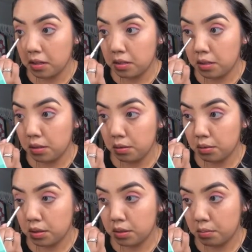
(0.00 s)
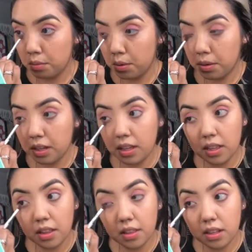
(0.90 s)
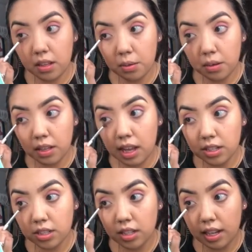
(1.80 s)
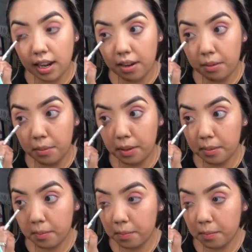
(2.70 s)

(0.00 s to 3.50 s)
to smoke the lower lash line out a bit.